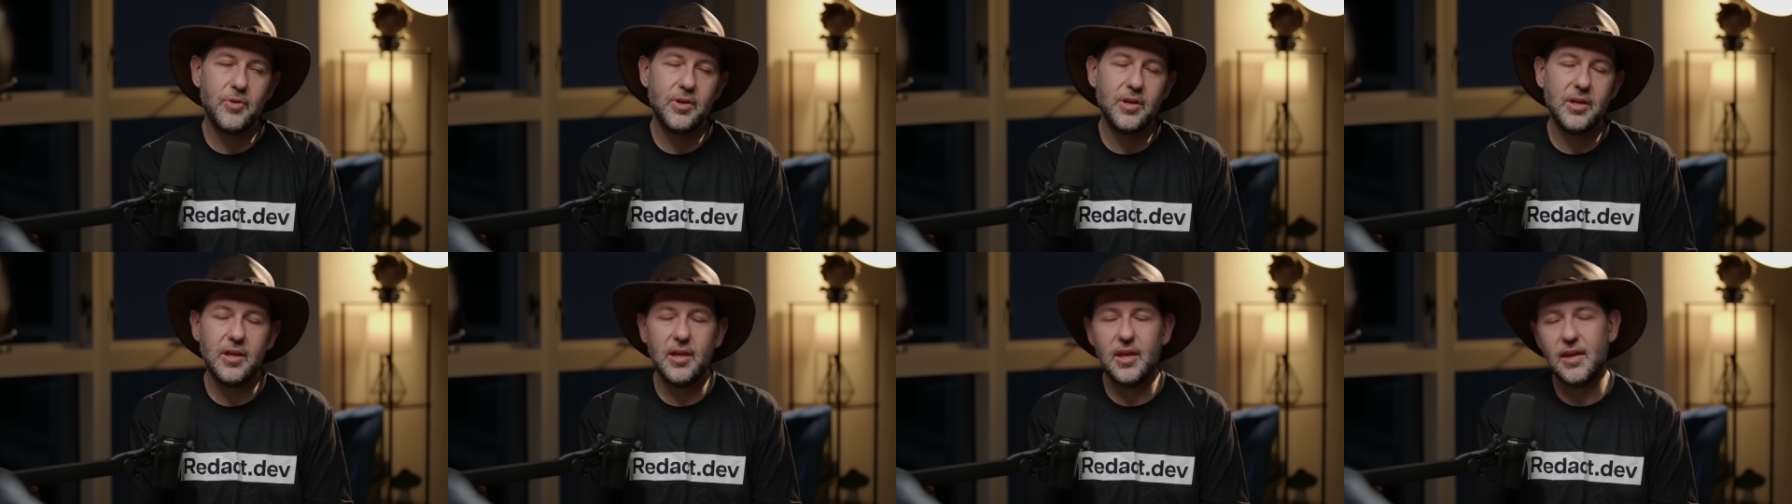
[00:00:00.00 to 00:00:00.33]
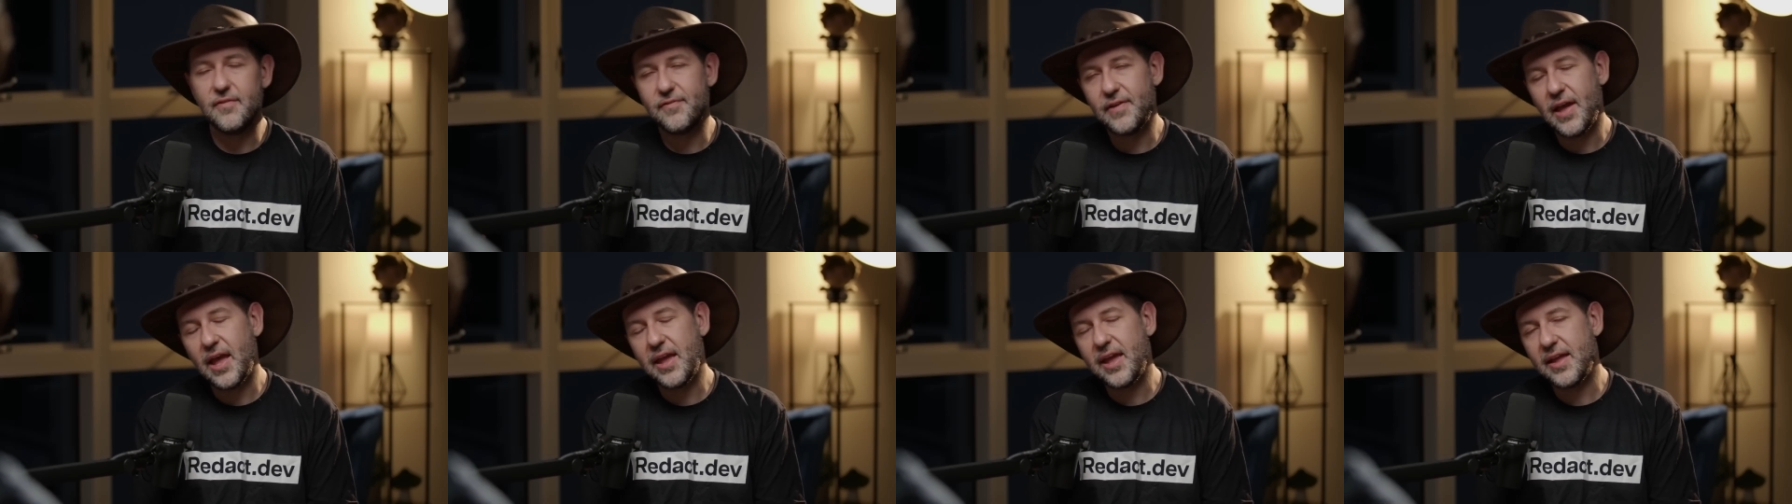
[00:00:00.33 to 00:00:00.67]

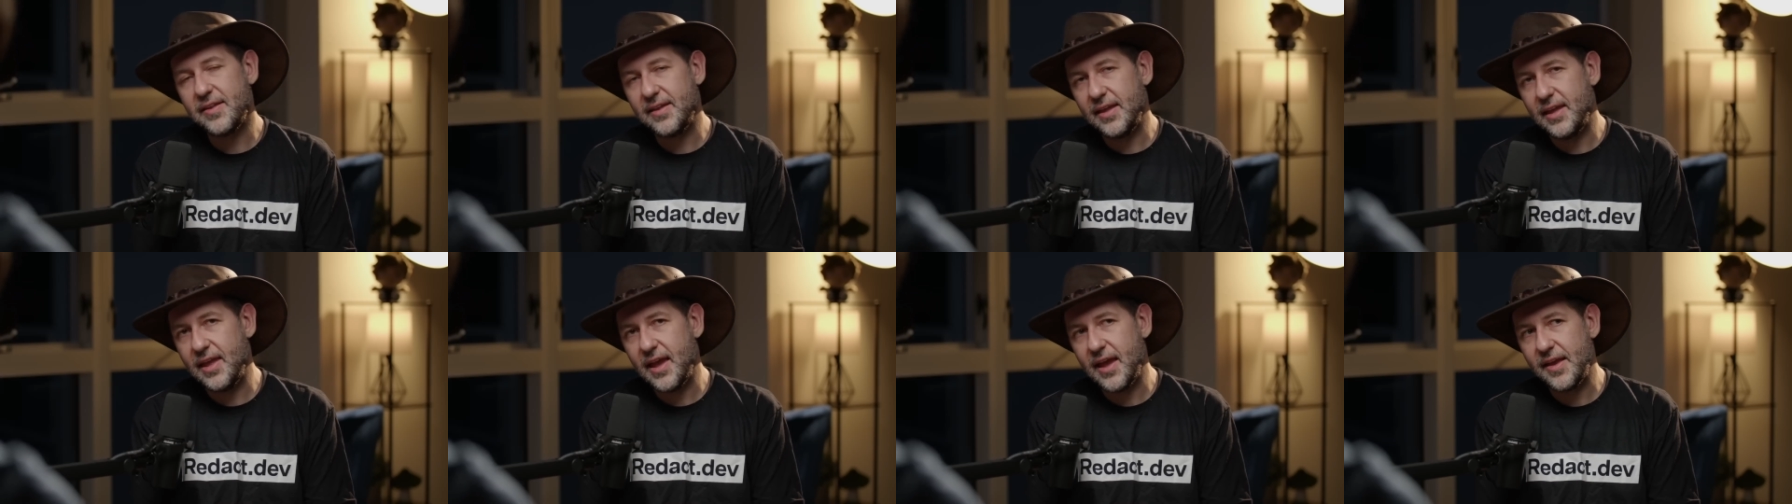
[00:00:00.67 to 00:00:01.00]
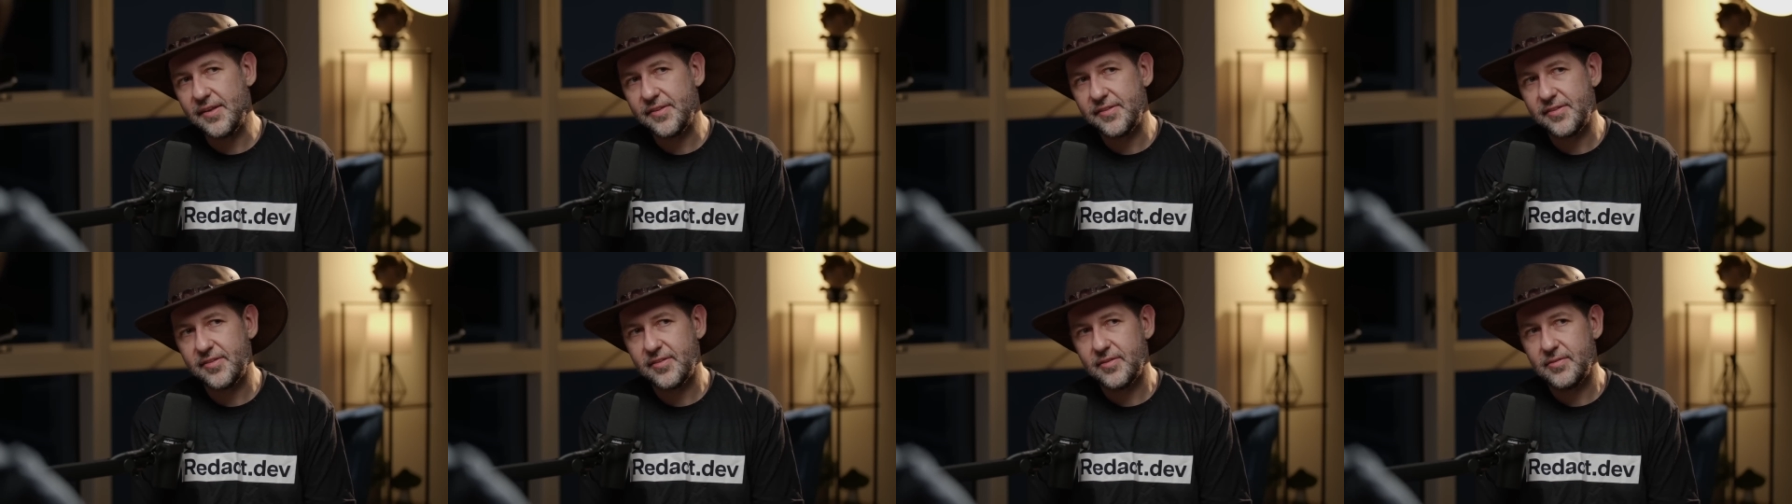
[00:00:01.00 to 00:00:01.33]
If I had to
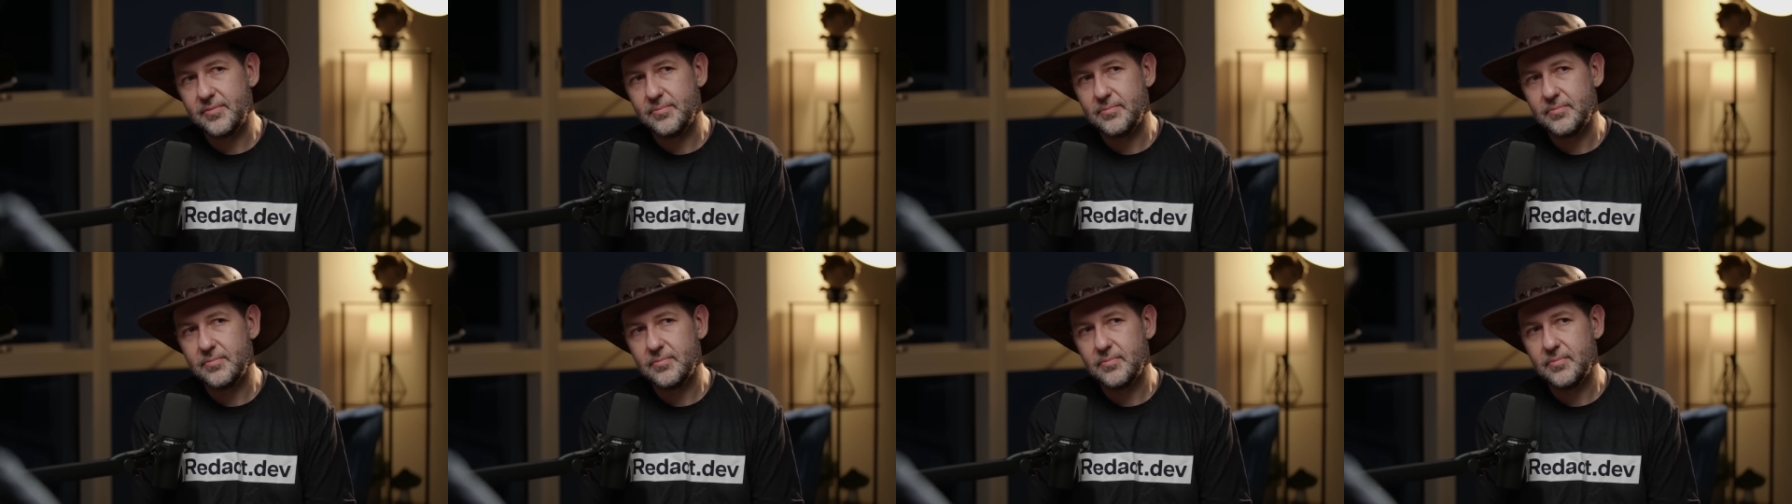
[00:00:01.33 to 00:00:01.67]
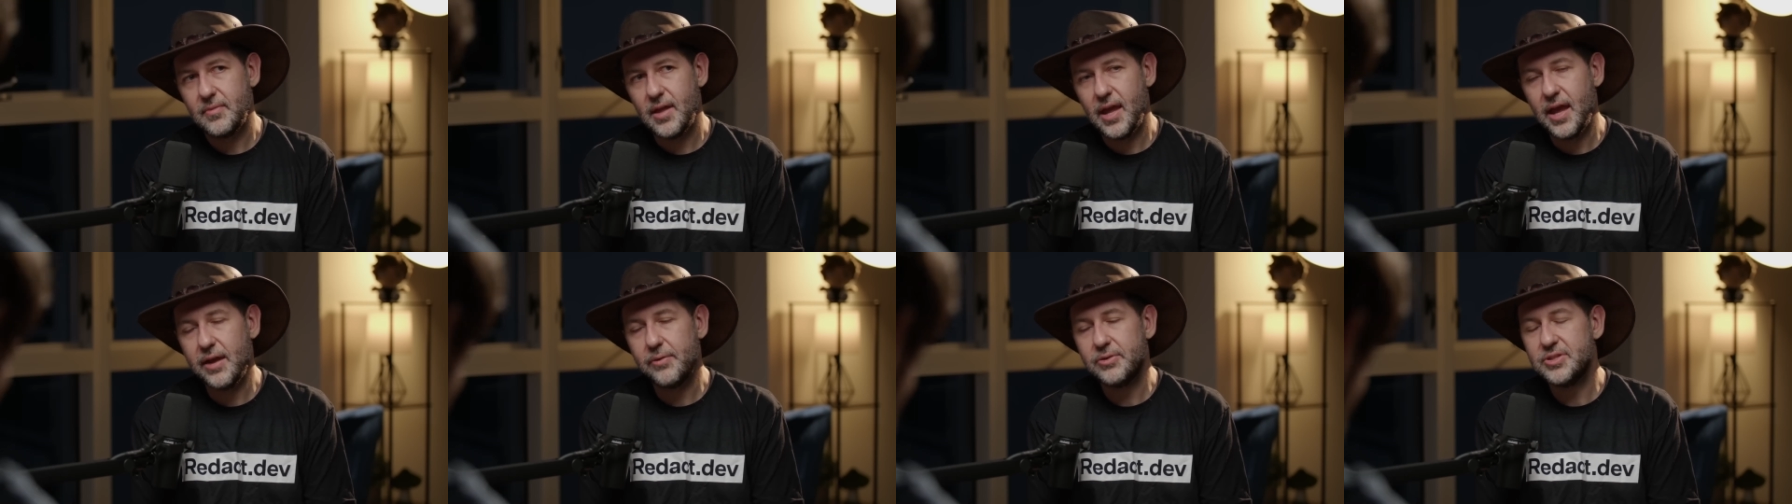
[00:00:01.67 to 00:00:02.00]
guess,
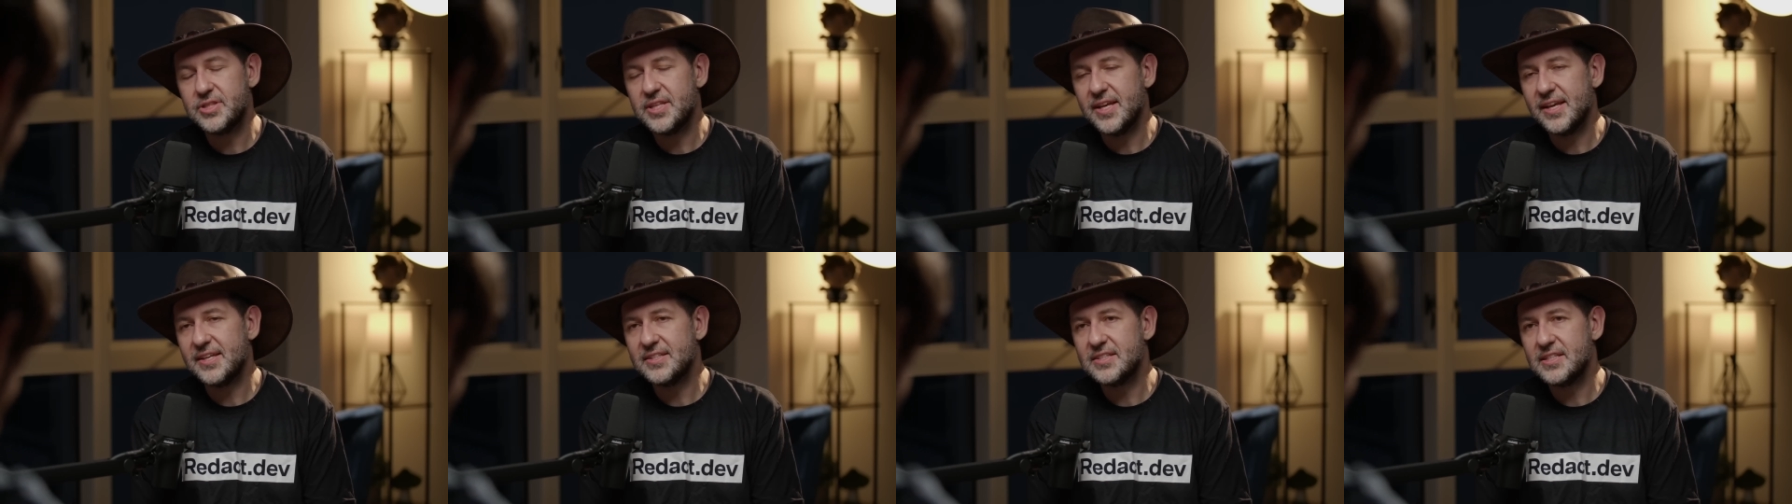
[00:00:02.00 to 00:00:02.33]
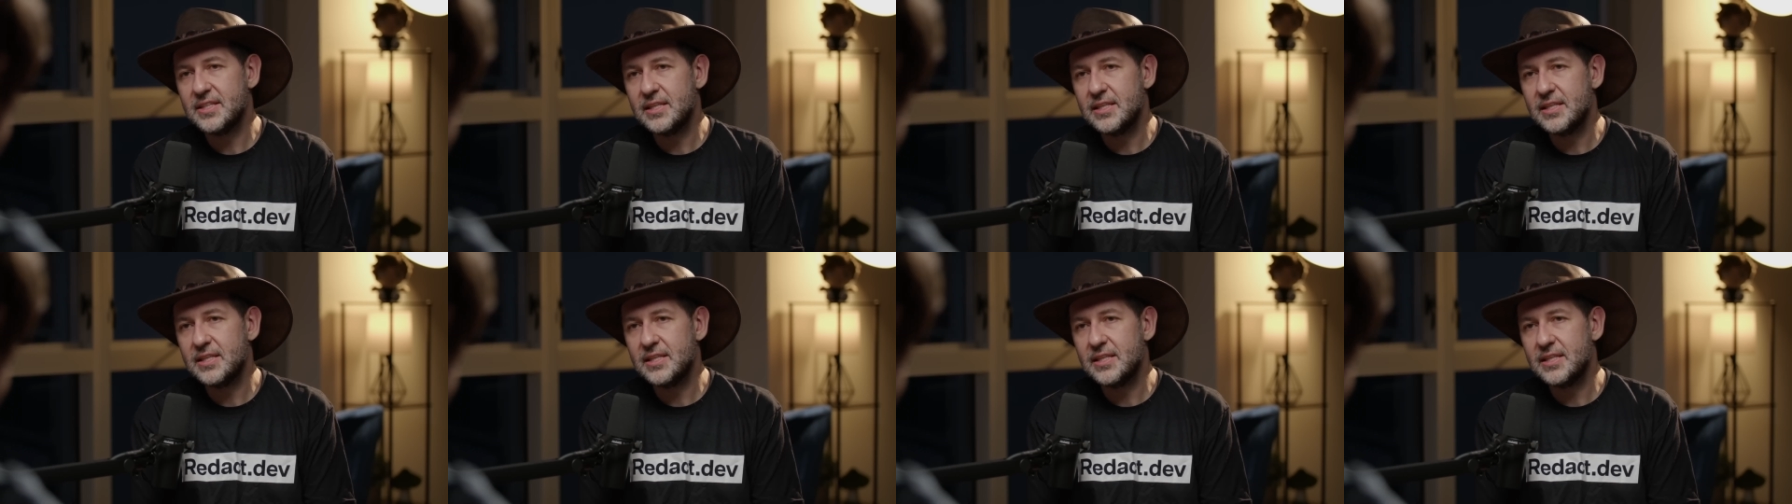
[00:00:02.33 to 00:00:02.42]
I would say it's